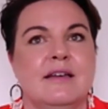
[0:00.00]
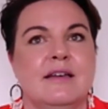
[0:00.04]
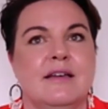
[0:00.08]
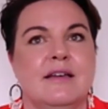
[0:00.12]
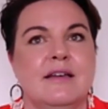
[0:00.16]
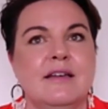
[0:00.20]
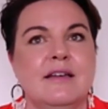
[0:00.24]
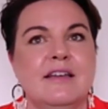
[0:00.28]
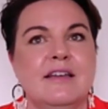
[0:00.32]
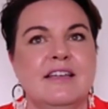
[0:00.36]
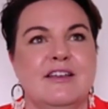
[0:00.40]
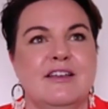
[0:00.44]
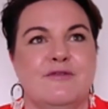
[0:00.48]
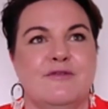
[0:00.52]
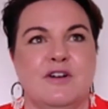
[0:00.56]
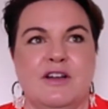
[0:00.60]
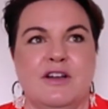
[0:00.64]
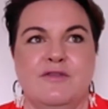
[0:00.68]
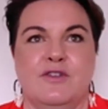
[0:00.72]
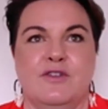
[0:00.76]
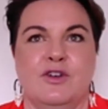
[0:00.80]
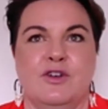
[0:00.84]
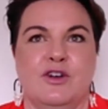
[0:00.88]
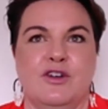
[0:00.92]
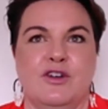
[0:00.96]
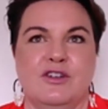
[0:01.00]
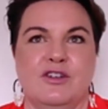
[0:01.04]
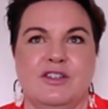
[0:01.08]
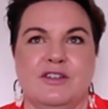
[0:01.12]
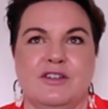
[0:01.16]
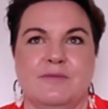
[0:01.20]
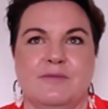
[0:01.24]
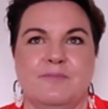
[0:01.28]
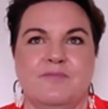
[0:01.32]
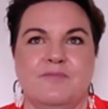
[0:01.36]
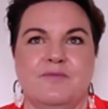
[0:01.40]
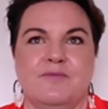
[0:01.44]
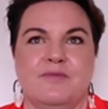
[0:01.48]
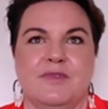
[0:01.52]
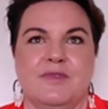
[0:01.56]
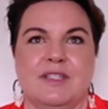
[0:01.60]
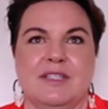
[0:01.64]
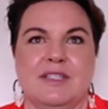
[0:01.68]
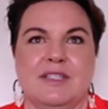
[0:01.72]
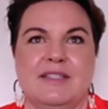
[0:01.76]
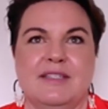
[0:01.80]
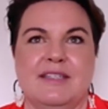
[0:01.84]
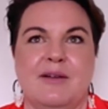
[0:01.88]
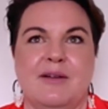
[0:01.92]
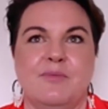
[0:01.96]
If I've got
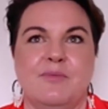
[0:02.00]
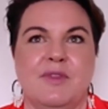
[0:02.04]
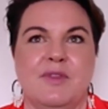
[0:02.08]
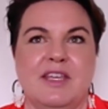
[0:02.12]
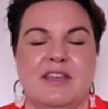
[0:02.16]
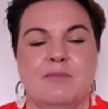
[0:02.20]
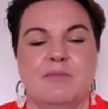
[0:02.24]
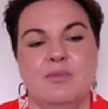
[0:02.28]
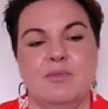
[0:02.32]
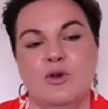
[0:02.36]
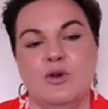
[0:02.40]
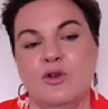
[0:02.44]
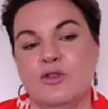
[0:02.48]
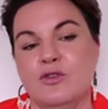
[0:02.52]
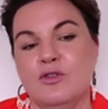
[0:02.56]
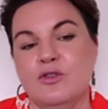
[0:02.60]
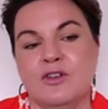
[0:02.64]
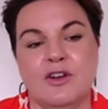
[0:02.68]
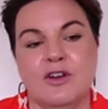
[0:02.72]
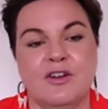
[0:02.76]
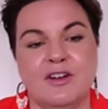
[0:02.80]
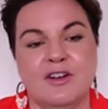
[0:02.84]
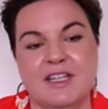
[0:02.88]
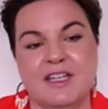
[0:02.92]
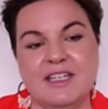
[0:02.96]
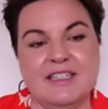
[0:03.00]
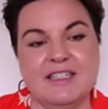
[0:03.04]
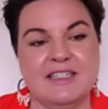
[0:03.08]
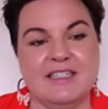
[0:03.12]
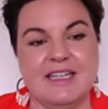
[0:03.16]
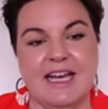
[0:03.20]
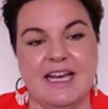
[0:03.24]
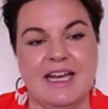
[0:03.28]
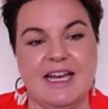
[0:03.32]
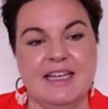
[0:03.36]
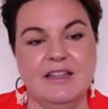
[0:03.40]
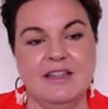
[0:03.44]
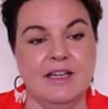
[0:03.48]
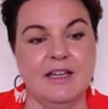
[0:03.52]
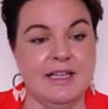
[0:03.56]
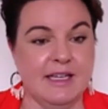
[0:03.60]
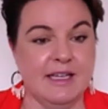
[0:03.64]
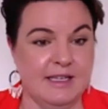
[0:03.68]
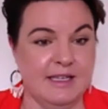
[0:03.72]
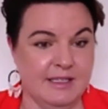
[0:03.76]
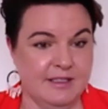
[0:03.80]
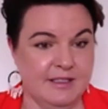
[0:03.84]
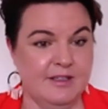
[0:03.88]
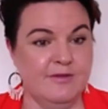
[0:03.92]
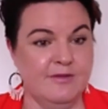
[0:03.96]
something important on in a day, like an
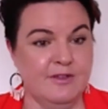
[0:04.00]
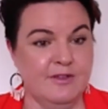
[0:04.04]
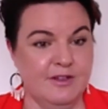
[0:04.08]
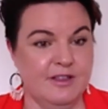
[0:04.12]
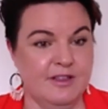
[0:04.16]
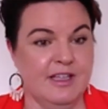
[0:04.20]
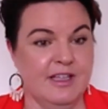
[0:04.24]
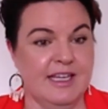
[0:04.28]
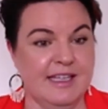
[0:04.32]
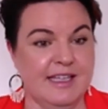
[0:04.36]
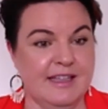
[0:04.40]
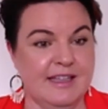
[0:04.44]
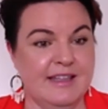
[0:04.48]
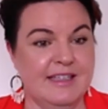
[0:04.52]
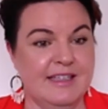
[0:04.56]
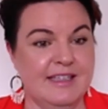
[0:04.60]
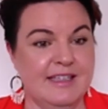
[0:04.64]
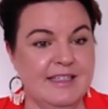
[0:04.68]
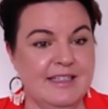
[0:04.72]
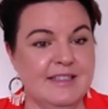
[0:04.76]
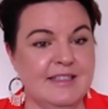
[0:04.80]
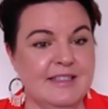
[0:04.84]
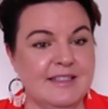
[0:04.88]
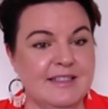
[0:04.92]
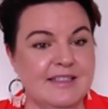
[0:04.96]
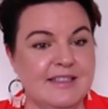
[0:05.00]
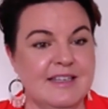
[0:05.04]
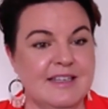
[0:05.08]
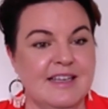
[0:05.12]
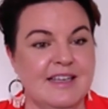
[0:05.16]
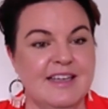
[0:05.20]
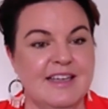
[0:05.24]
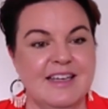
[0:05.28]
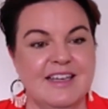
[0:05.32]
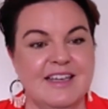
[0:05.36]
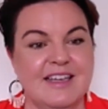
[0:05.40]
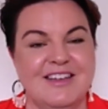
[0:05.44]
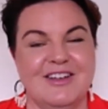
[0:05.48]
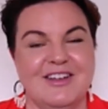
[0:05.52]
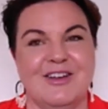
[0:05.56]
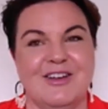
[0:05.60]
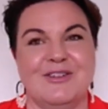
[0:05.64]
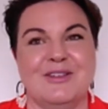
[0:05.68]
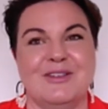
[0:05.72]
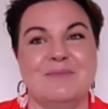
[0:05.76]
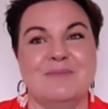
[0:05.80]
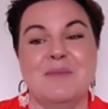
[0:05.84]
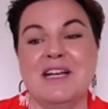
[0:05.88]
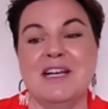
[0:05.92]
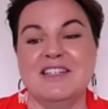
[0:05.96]
interview like this, You know, as
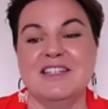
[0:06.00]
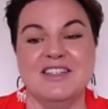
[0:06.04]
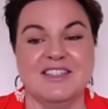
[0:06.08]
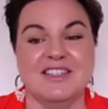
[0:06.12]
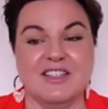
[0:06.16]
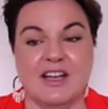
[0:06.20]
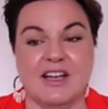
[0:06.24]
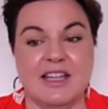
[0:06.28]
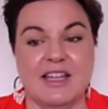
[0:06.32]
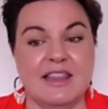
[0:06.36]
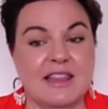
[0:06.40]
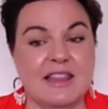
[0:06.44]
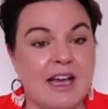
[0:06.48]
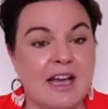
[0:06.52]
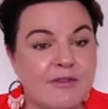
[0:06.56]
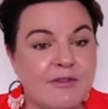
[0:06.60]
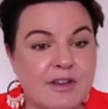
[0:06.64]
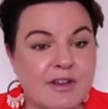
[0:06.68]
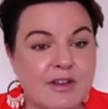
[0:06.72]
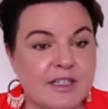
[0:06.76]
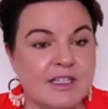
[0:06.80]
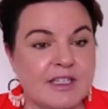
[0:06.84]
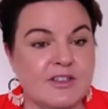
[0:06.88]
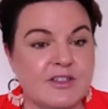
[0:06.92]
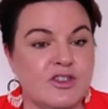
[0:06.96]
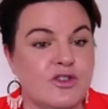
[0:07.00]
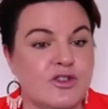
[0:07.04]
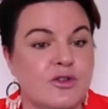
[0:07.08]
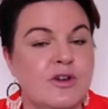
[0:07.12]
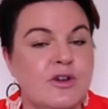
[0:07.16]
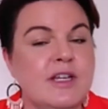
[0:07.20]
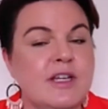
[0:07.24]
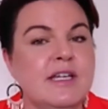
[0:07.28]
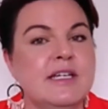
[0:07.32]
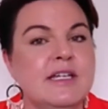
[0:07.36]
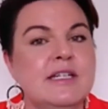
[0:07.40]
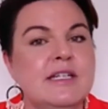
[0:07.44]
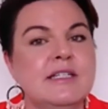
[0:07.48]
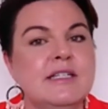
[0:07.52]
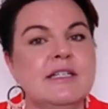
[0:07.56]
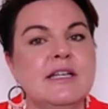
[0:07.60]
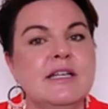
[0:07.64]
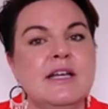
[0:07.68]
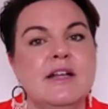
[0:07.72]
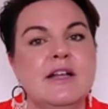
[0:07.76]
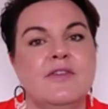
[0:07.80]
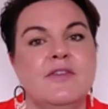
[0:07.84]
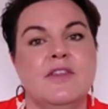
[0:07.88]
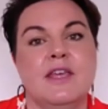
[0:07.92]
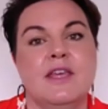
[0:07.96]
much as I love it and enjoy it,
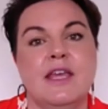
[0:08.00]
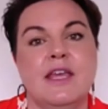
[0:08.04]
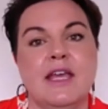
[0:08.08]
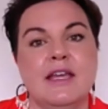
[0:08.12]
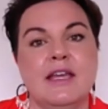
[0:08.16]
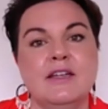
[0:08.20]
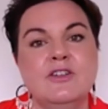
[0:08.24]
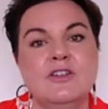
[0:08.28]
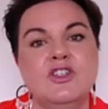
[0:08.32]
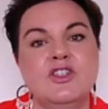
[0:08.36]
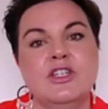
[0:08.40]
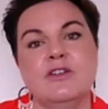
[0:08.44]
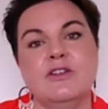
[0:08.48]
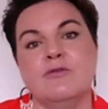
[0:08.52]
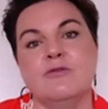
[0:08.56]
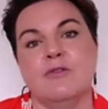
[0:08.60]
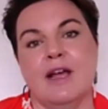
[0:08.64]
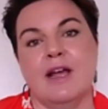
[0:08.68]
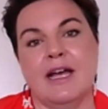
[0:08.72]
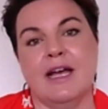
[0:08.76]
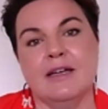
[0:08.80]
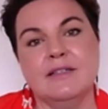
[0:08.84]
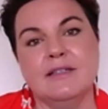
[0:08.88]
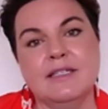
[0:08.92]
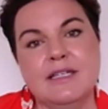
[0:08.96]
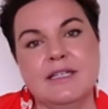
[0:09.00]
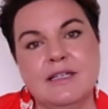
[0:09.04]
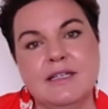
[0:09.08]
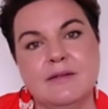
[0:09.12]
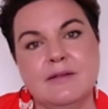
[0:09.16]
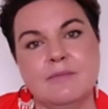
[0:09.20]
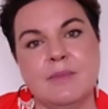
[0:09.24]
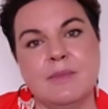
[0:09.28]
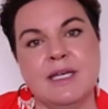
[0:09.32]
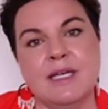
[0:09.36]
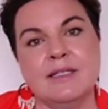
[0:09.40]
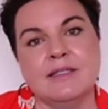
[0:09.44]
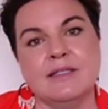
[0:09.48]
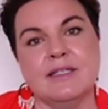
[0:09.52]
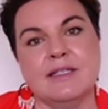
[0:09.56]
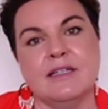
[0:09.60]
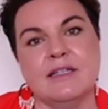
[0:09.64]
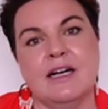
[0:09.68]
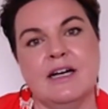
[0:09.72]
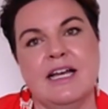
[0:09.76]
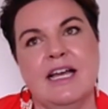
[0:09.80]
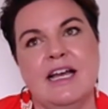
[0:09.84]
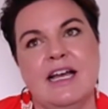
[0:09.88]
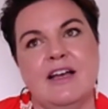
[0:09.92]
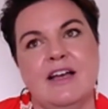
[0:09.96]
the energy around it means that I
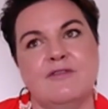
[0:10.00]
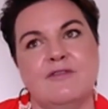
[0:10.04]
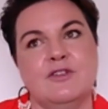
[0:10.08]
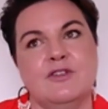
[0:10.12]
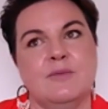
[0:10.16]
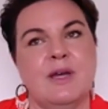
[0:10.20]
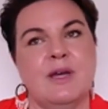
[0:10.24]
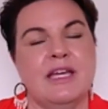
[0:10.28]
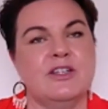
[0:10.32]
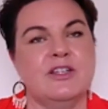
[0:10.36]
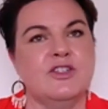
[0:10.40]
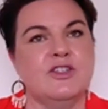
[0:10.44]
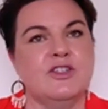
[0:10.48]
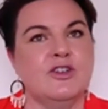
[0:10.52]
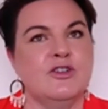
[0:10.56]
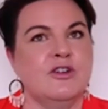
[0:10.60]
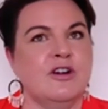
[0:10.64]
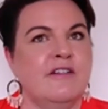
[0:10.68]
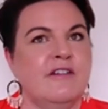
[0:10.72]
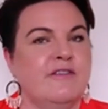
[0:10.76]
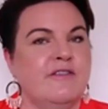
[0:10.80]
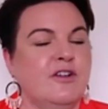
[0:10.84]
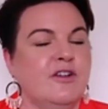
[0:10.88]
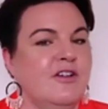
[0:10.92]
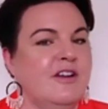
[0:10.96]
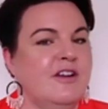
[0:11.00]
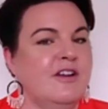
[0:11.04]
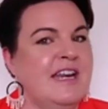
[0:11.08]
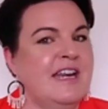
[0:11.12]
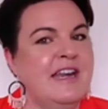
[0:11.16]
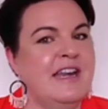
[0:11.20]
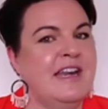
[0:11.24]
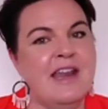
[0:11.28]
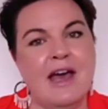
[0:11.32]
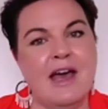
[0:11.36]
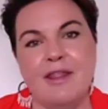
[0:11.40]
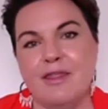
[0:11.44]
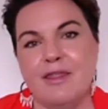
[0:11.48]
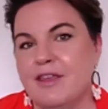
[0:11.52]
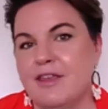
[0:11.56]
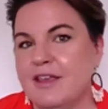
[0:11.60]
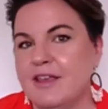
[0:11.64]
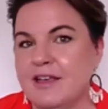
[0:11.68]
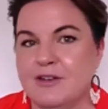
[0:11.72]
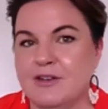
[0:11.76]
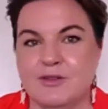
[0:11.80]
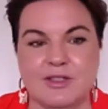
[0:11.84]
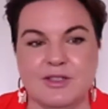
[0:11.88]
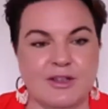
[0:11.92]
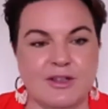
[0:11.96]
have to make sure I've got nothing
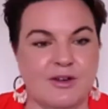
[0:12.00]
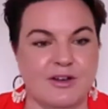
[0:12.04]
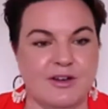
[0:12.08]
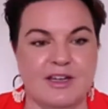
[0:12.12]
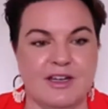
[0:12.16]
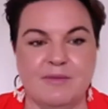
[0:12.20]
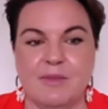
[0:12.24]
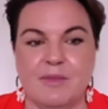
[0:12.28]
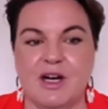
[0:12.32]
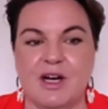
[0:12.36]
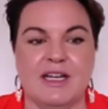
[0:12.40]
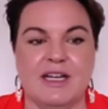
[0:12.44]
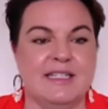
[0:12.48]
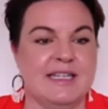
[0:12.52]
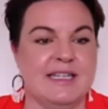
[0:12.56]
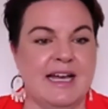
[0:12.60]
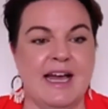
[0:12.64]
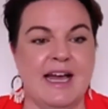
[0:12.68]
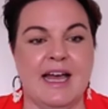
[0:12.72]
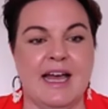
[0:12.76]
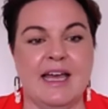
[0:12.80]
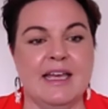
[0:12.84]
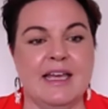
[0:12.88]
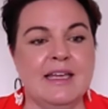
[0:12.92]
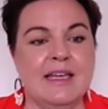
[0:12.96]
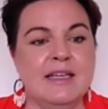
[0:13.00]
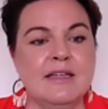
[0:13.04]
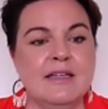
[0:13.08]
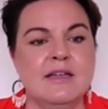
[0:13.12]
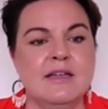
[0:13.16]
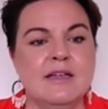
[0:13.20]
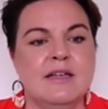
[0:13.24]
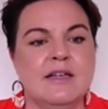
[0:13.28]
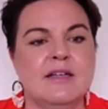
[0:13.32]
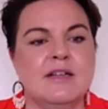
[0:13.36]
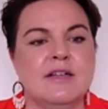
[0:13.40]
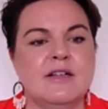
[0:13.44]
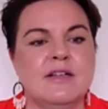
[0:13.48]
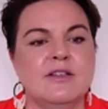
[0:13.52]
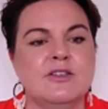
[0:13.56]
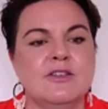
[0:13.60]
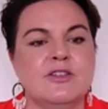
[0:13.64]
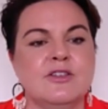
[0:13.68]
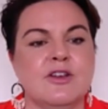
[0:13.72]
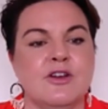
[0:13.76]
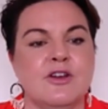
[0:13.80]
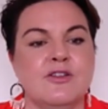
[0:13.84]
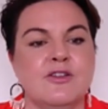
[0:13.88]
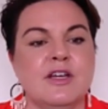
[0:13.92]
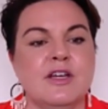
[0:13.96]
else on in my day
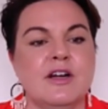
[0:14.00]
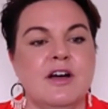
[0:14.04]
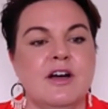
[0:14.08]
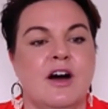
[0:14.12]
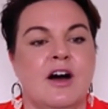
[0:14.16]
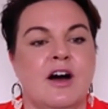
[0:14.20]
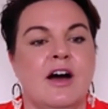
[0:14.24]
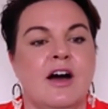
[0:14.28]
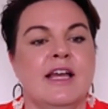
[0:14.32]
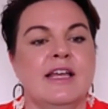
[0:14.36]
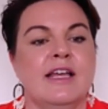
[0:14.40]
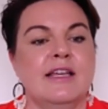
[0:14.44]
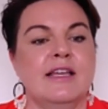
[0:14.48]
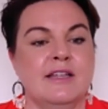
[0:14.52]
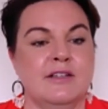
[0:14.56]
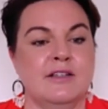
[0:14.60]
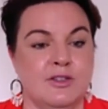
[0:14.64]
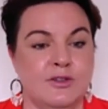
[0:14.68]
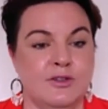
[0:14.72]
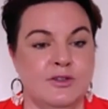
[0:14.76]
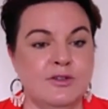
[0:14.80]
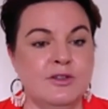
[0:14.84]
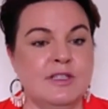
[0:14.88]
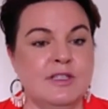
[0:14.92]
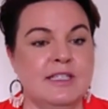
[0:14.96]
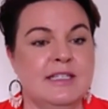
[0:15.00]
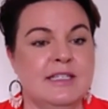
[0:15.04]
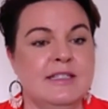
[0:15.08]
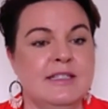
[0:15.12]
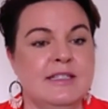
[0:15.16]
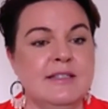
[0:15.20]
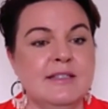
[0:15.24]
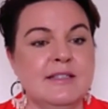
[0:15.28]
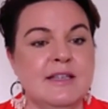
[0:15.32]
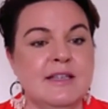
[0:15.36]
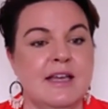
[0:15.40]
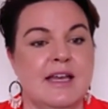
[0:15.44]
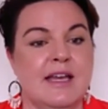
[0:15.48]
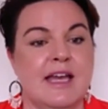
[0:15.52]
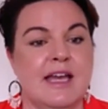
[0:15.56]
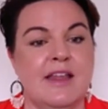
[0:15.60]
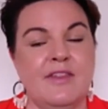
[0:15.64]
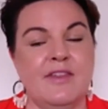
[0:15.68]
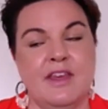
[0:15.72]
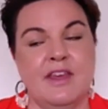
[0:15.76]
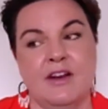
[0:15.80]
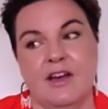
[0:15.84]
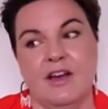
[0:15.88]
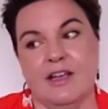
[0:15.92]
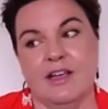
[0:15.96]
so that I can do this and
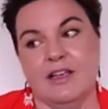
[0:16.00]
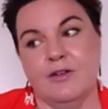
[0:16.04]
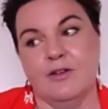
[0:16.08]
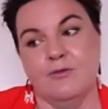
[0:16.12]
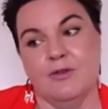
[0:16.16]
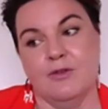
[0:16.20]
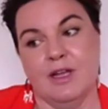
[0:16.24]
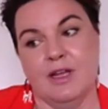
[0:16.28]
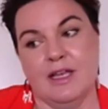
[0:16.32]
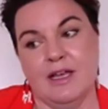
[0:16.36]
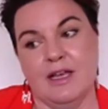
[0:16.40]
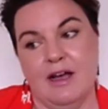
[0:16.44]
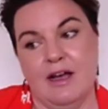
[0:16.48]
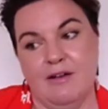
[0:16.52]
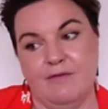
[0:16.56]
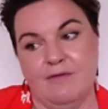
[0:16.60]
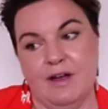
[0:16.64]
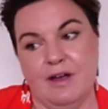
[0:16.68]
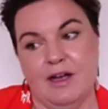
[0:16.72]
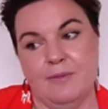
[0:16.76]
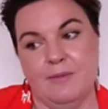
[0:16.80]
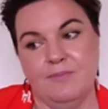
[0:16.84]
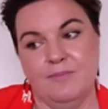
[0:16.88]
then I can recover.